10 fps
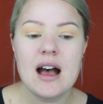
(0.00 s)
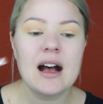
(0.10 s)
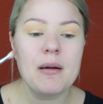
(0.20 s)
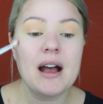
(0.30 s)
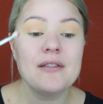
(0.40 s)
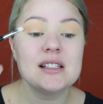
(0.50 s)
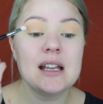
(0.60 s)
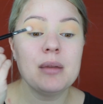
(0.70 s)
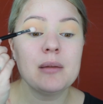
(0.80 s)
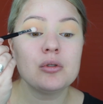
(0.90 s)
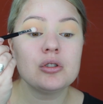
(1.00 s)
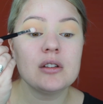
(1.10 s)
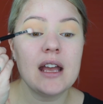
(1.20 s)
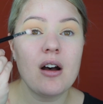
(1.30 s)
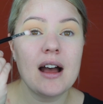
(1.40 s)
I've seen people
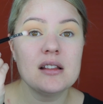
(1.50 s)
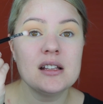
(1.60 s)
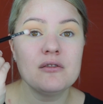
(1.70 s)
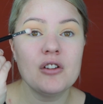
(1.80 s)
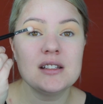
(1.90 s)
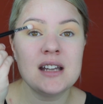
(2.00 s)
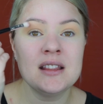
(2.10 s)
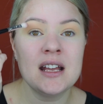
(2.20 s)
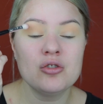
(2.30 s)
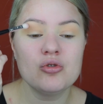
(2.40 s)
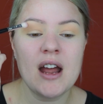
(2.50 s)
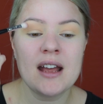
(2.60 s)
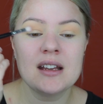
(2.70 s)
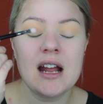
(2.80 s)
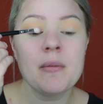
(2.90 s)
do their eyelids first and then
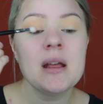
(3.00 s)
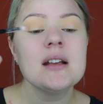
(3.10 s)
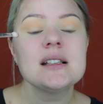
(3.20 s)
drag it up.